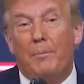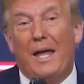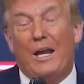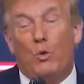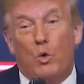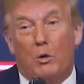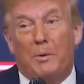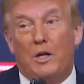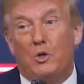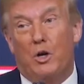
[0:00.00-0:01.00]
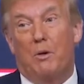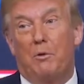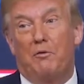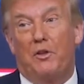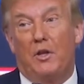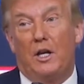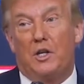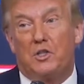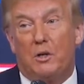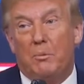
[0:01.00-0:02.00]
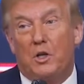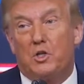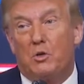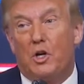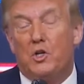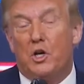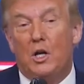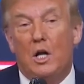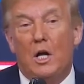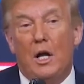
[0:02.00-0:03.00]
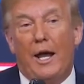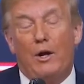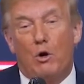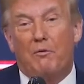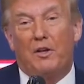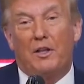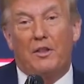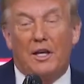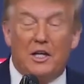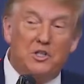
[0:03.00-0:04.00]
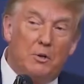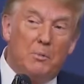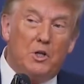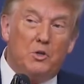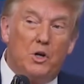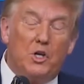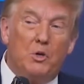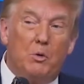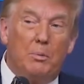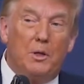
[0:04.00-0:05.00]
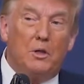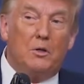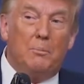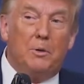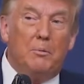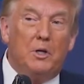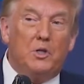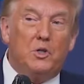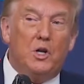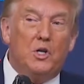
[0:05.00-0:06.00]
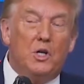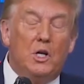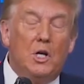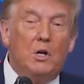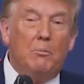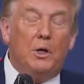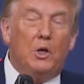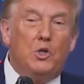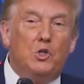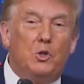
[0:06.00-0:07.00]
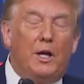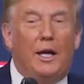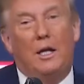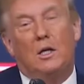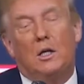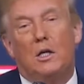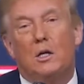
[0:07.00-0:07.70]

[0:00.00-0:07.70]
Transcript: And it will be incredible for the next administration. And hopefully, the next administration will be the Trump administration because you can't